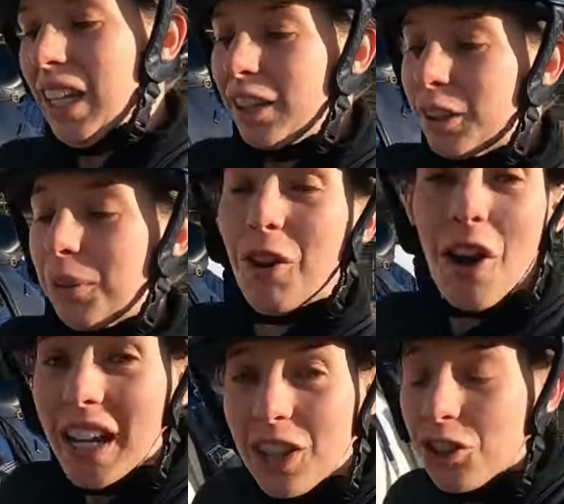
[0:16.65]
So we've got
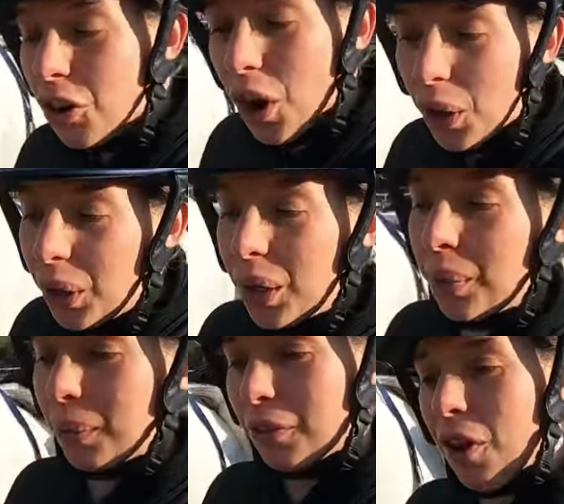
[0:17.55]
an intro,
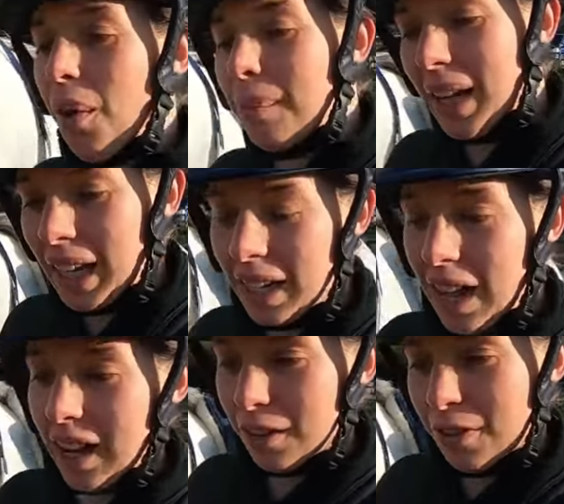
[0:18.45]
we've got me
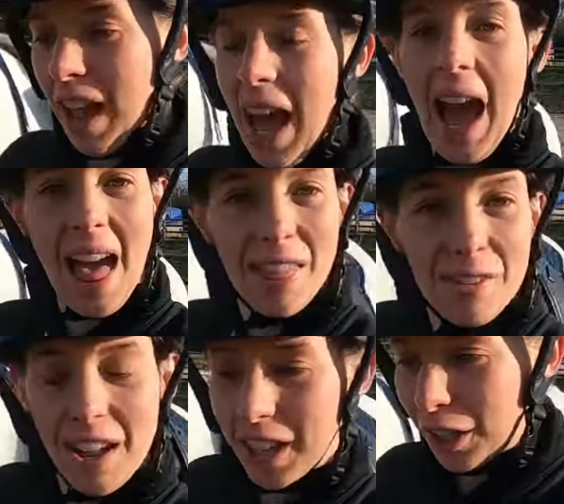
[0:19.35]
kind of at the
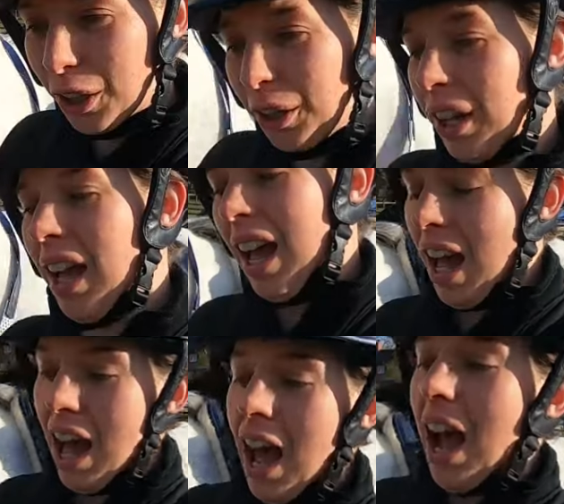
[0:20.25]
venue
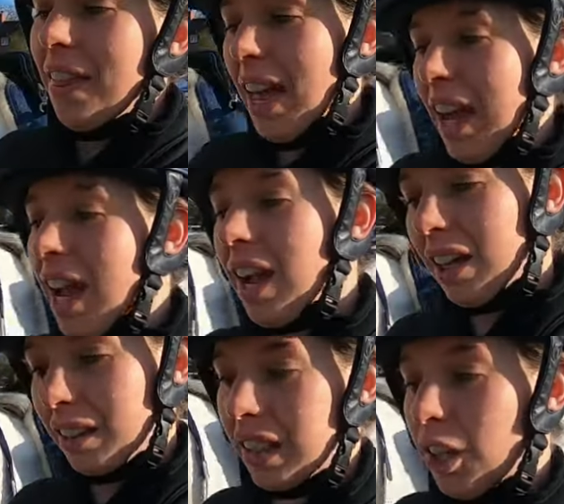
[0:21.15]
and then
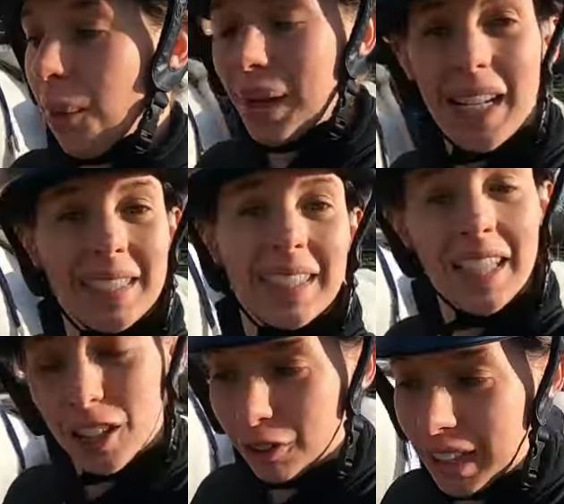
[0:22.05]
going into
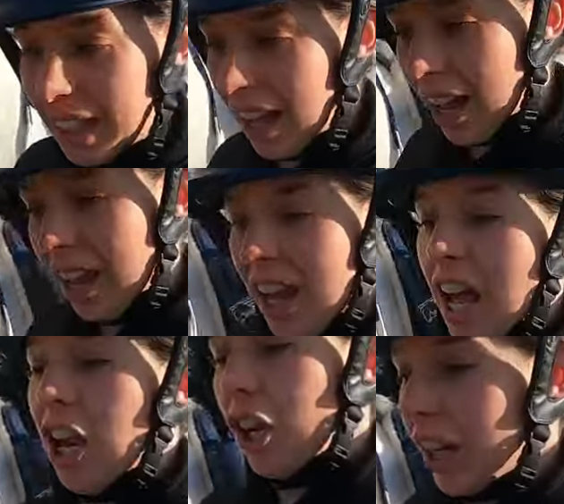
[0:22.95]
the arena,
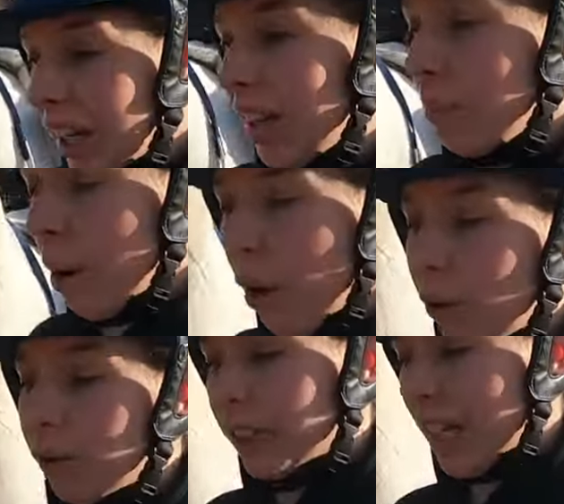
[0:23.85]
looking at the
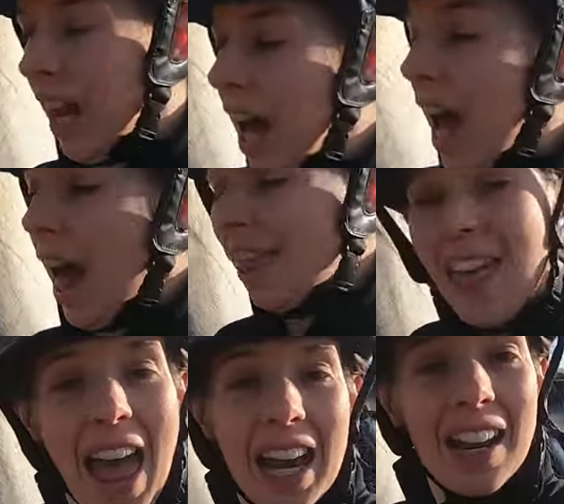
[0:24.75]
poles, and
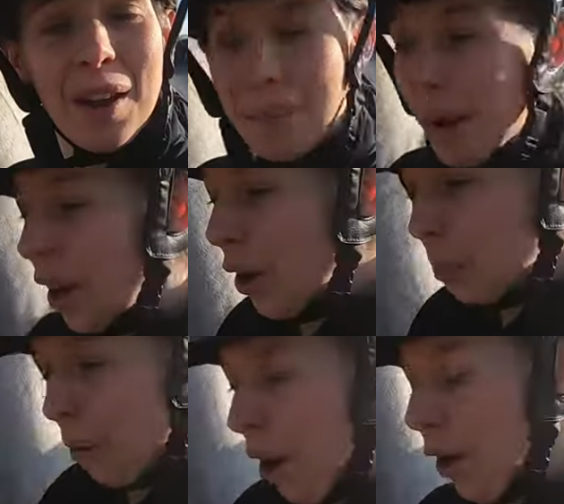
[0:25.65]
then my
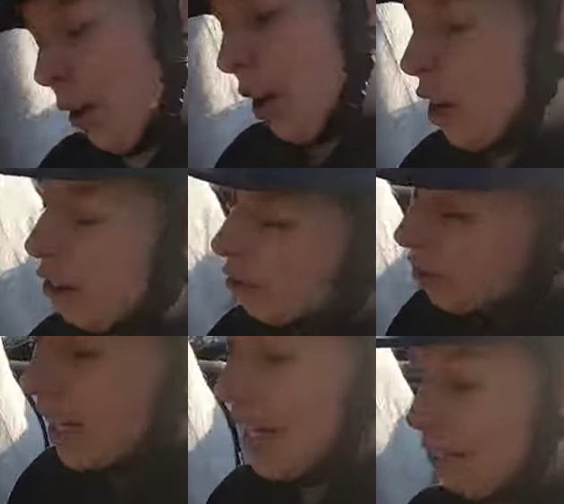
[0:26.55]
GoPro
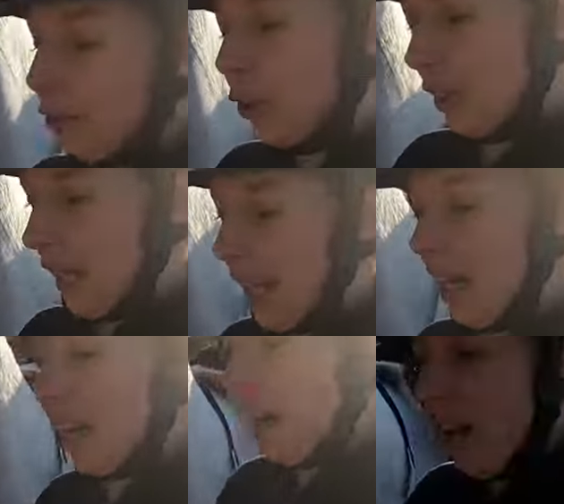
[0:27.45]
really
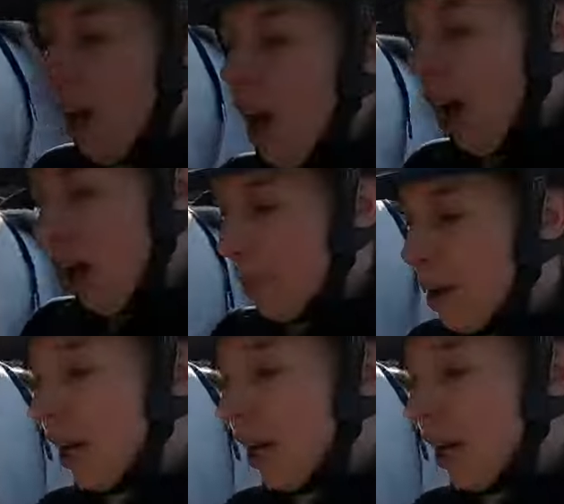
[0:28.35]
rudely um,